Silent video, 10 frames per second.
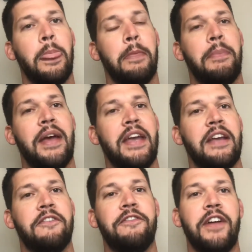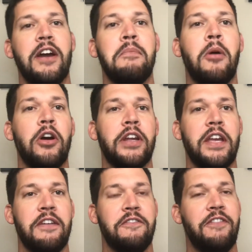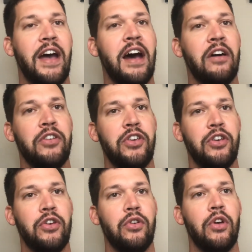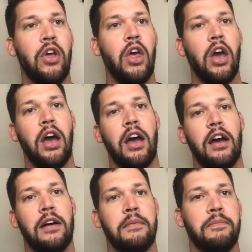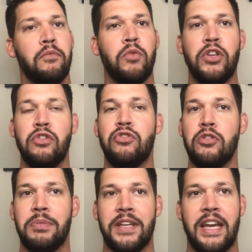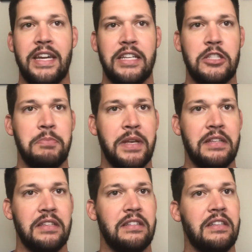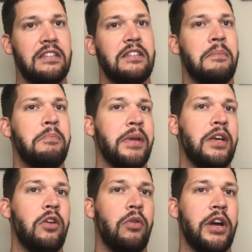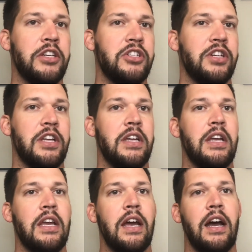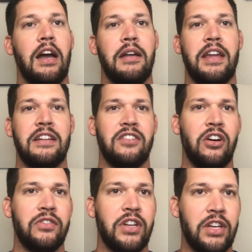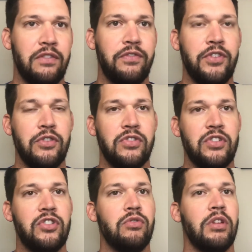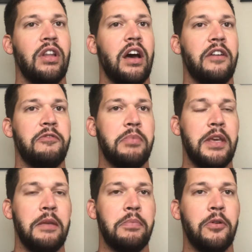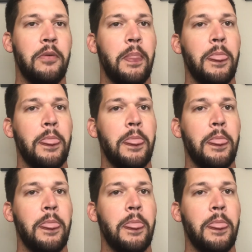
paying fair market value when you duplicate expenses. This is a big question and it's often confusing to a lot of people.